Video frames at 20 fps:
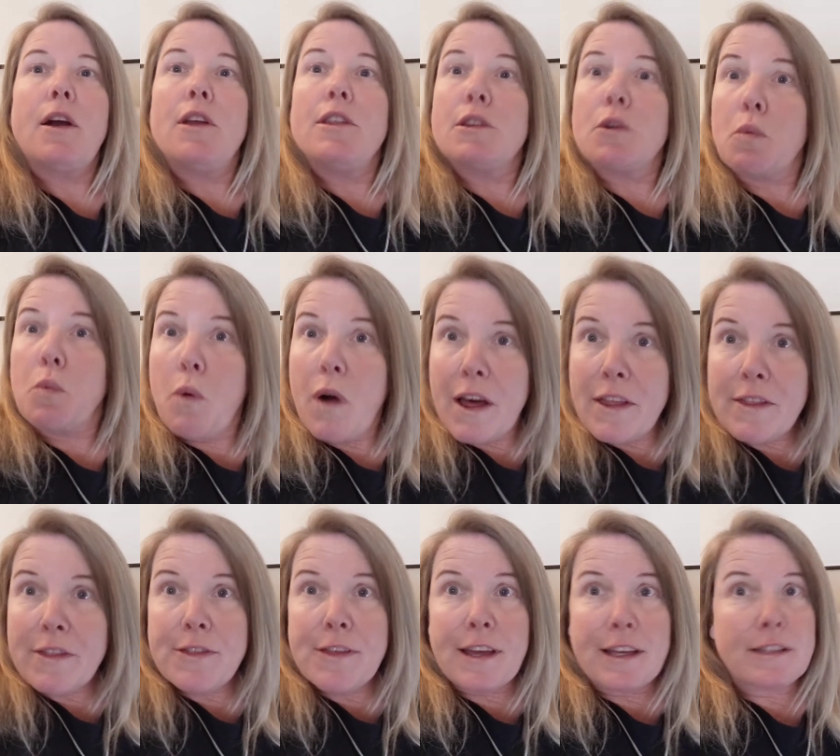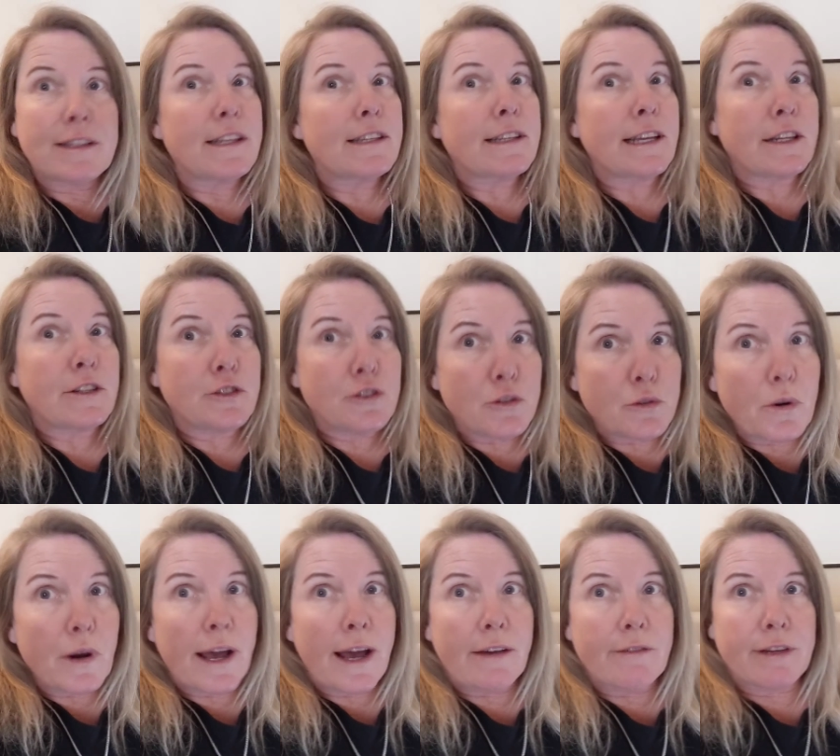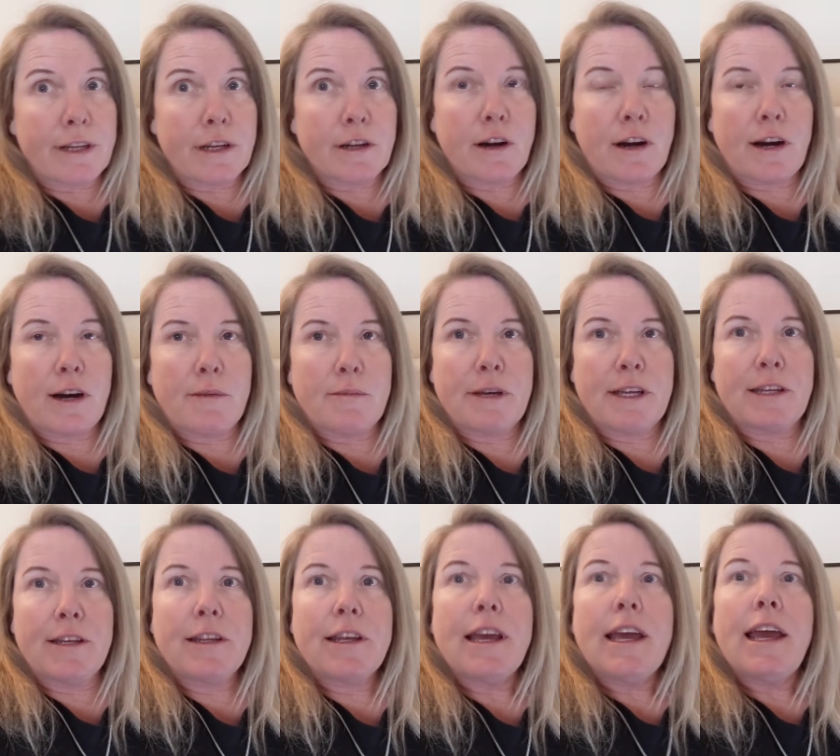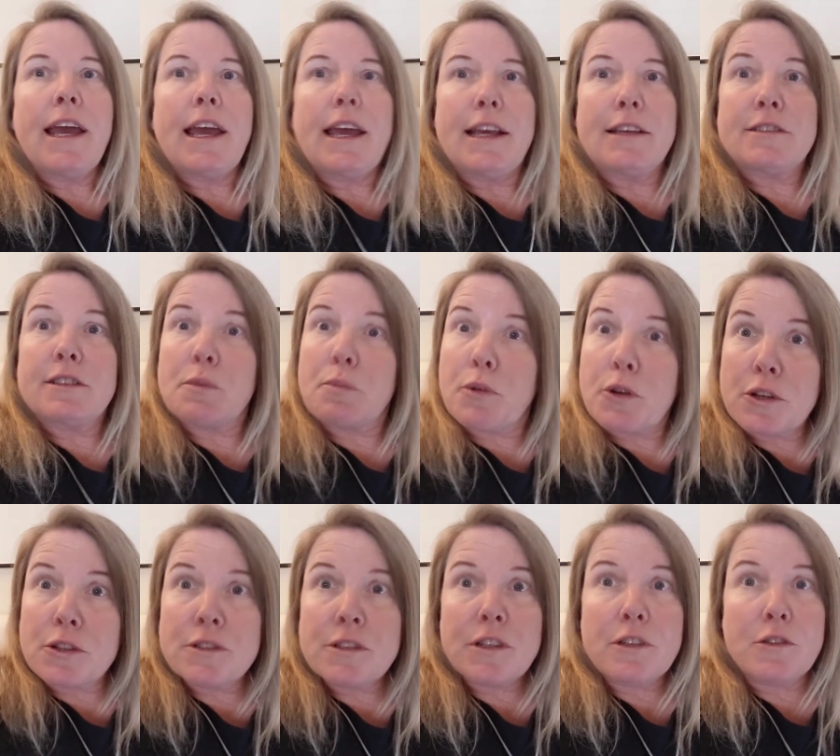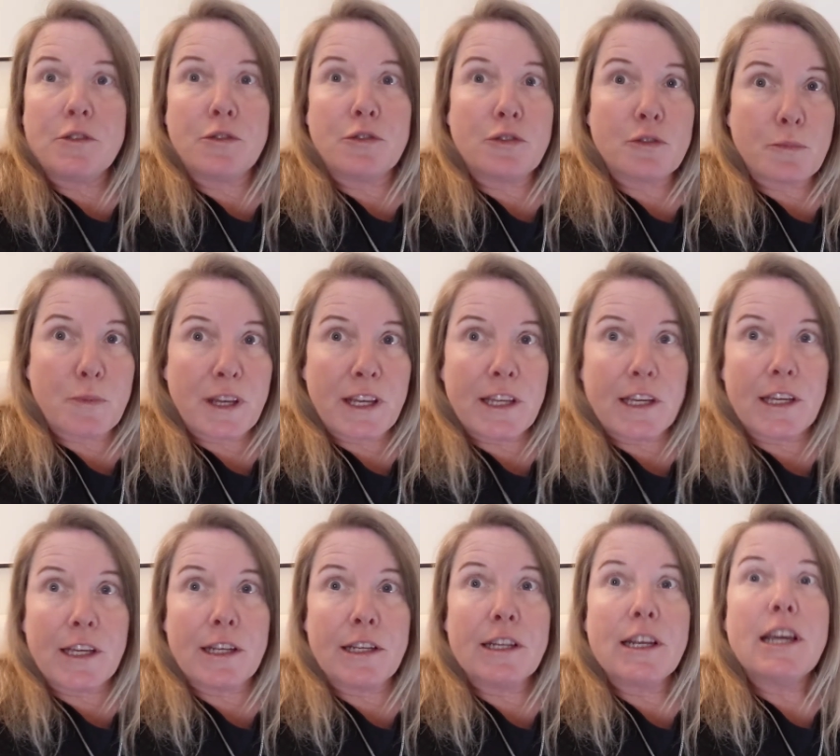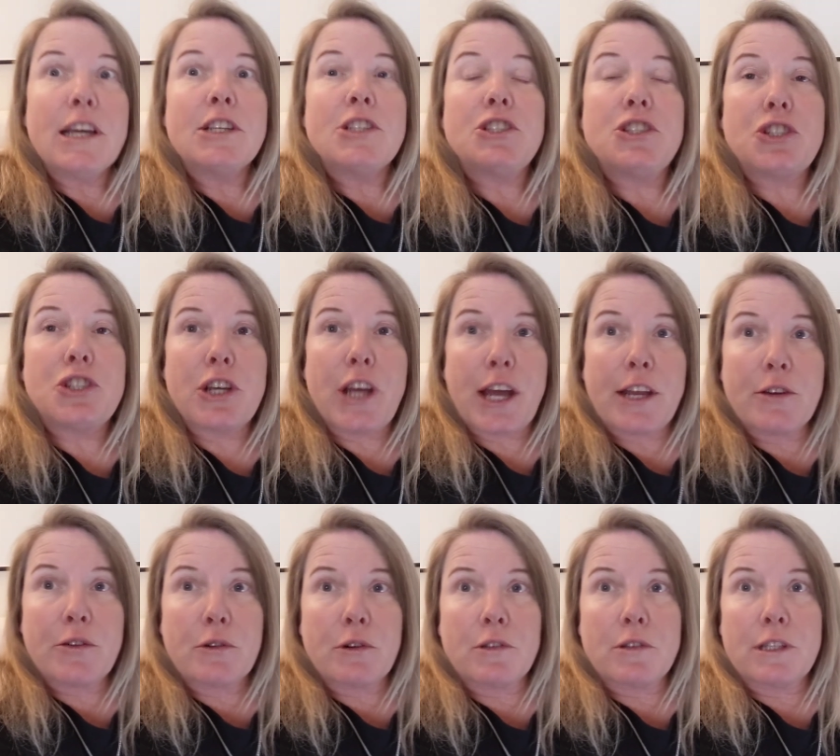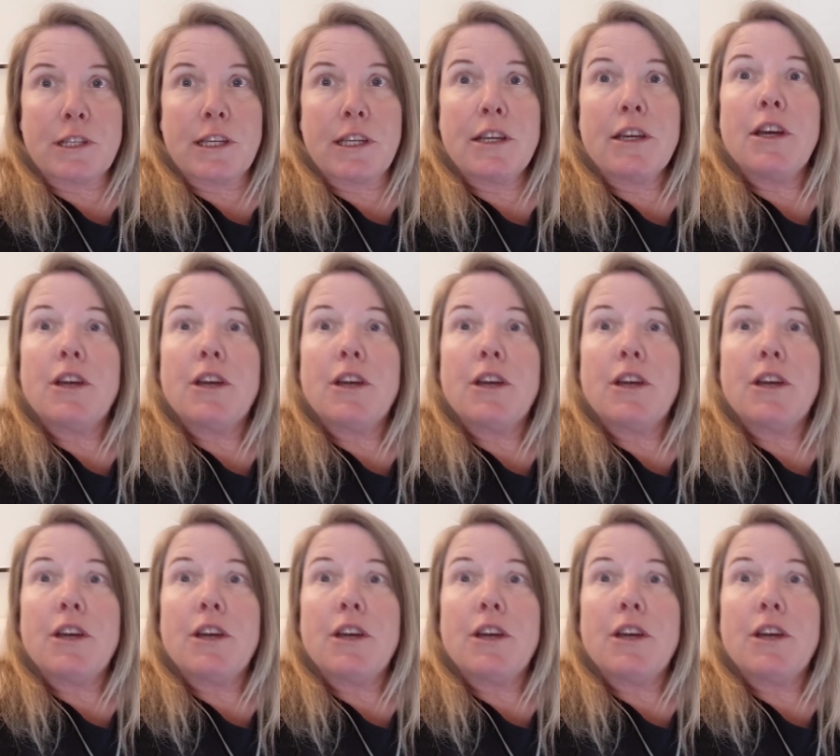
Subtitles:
The one thing that they do have in common is the person who's speaking generally